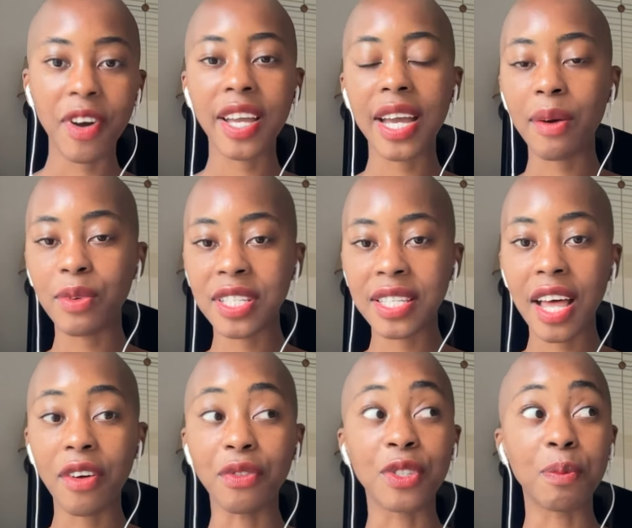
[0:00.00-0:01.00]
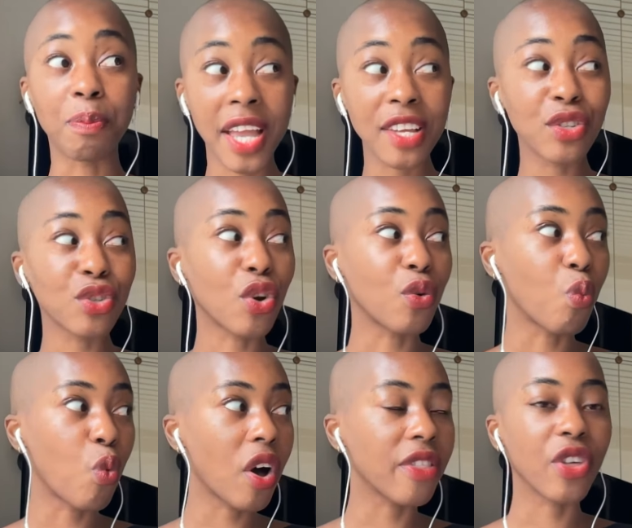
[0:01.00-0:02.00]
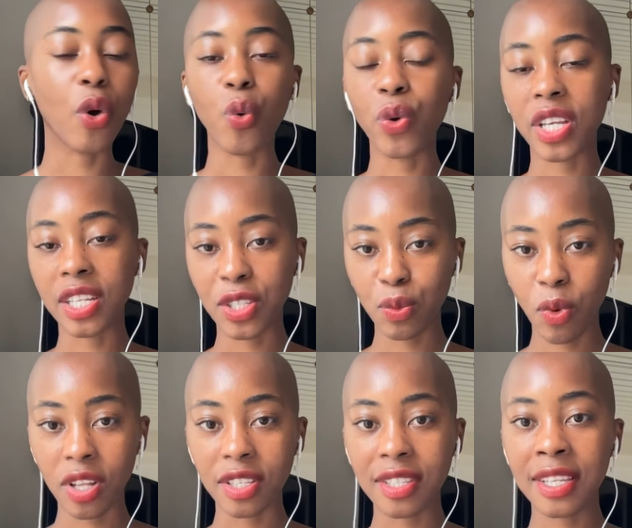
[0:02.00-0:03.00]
ourselves based on what the audience wants,